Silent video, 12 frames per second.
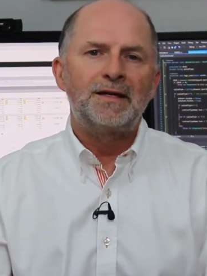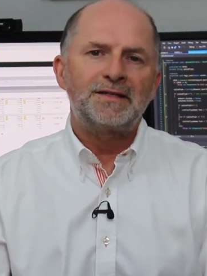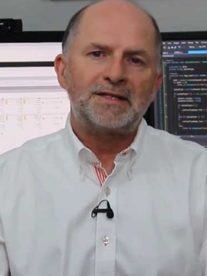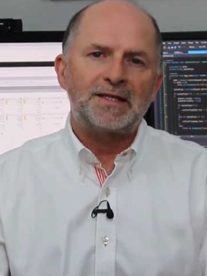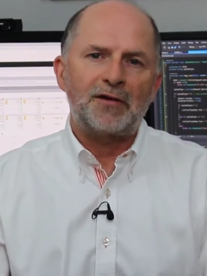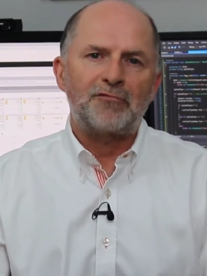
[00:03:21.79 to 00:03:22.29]

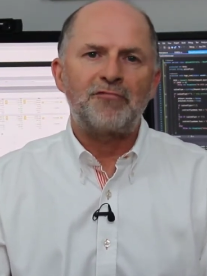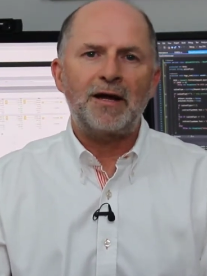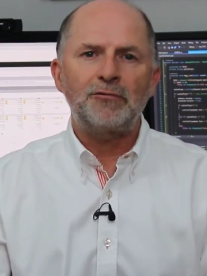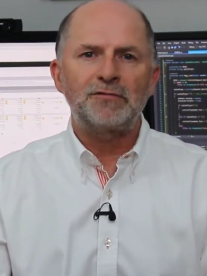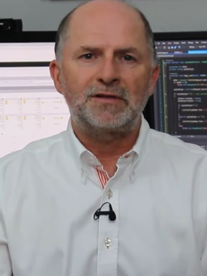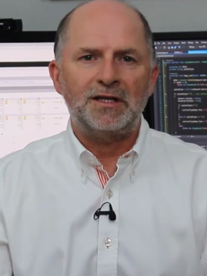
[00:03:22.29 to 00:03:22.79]
To get
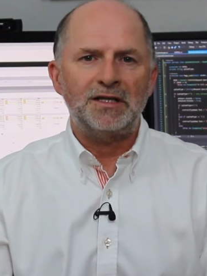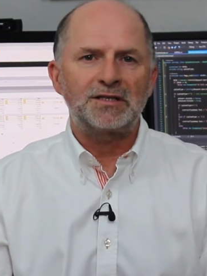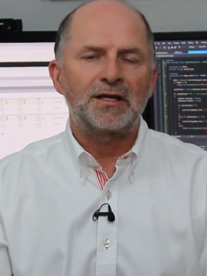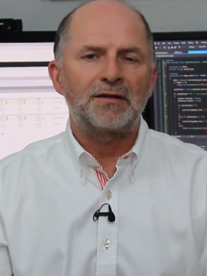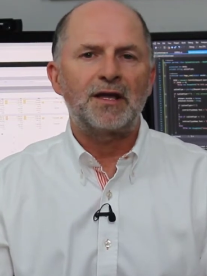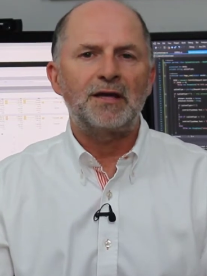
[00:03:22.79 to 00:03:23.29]
round
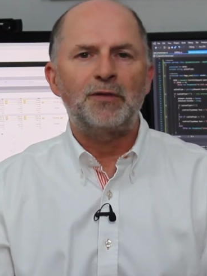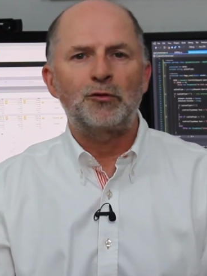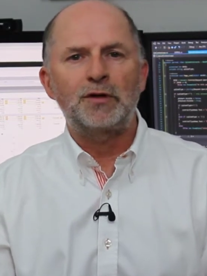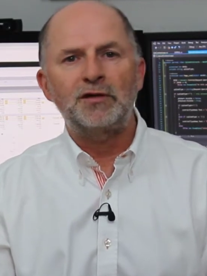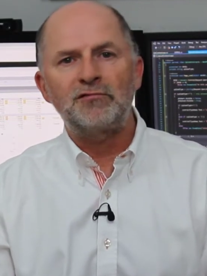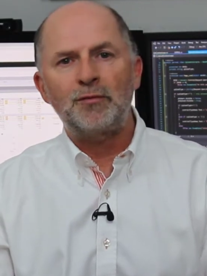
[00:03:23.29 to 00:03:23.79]
this, they
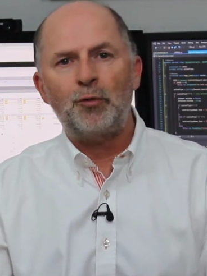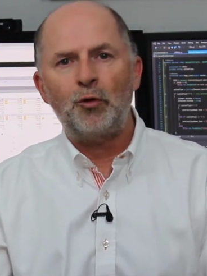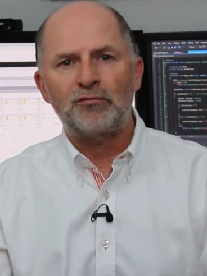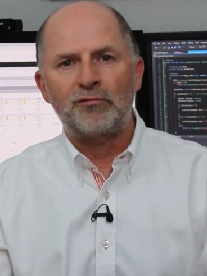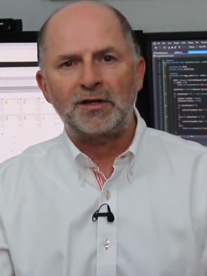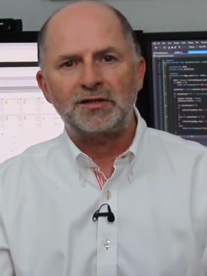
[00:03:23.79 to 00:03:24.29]
build in a
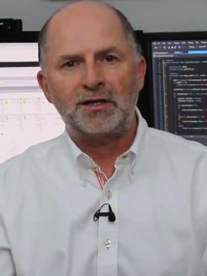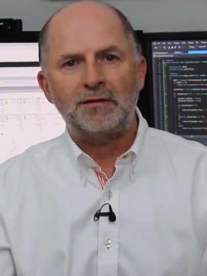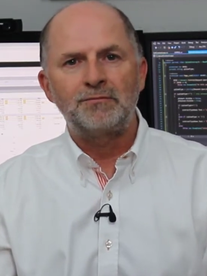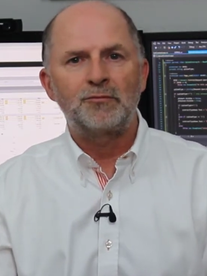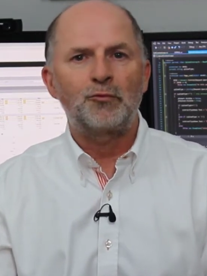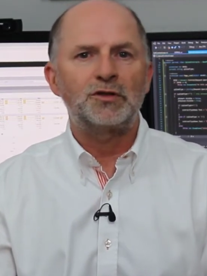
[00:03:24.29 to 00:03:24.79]
report writer,
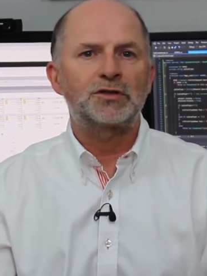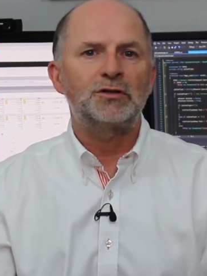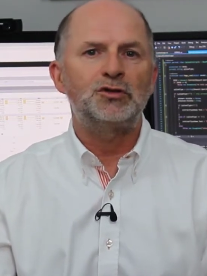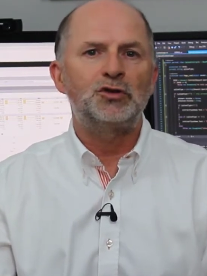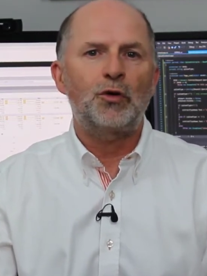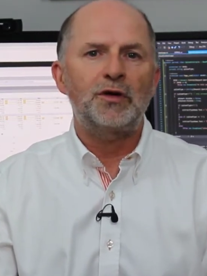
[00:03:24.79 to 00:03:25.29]
which
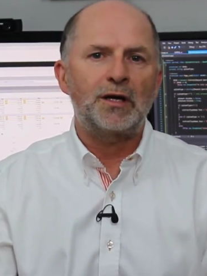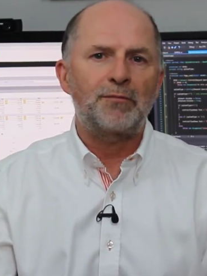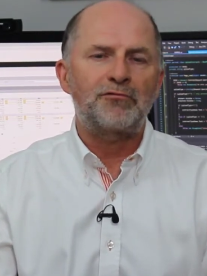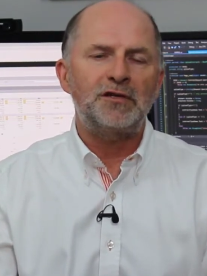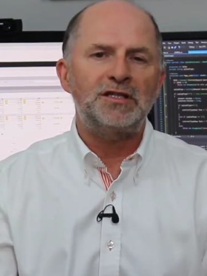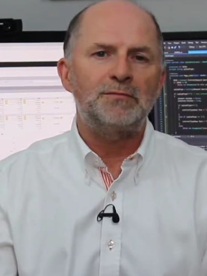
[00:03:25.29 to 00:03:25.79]
can join up
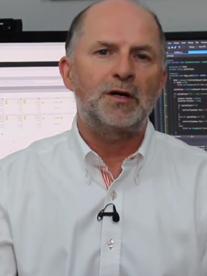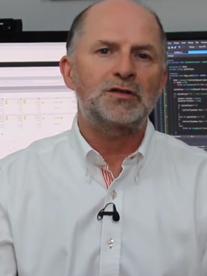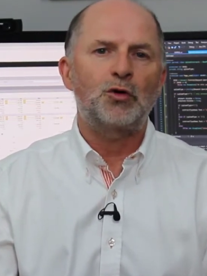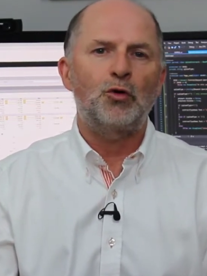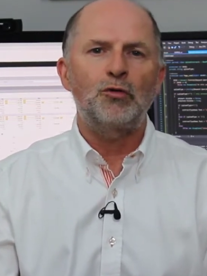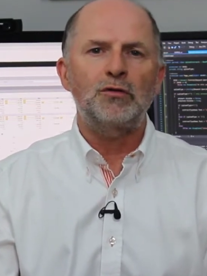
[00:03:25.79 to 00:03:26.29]
pretty much
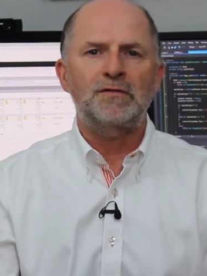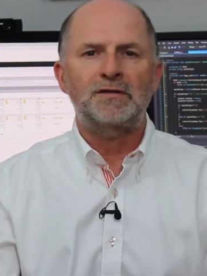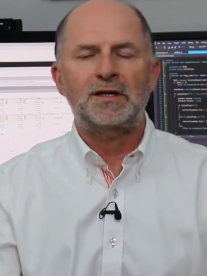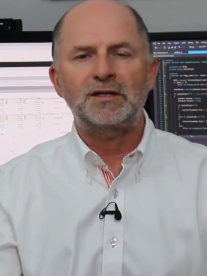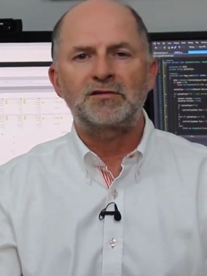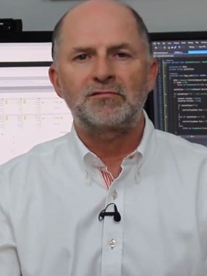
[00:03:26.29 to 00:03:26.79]
all of the
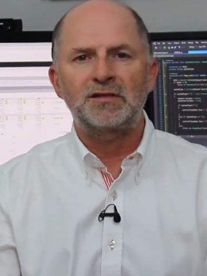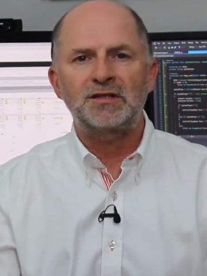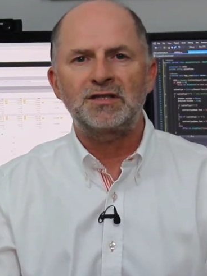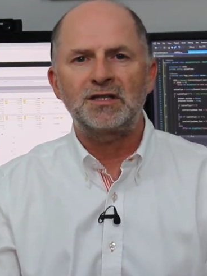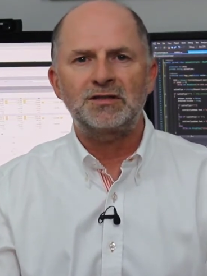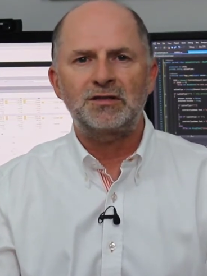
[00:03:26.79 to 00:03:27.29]
data in the
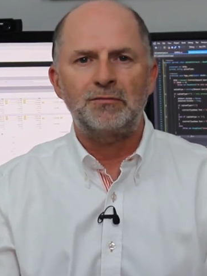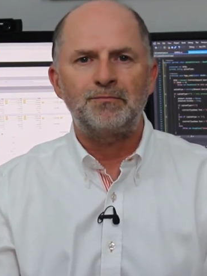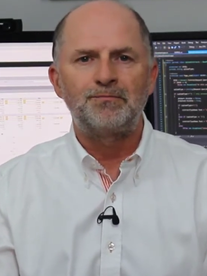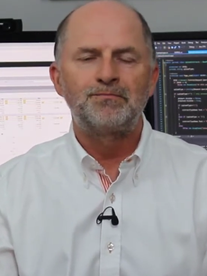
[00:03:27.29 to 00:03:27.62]
system.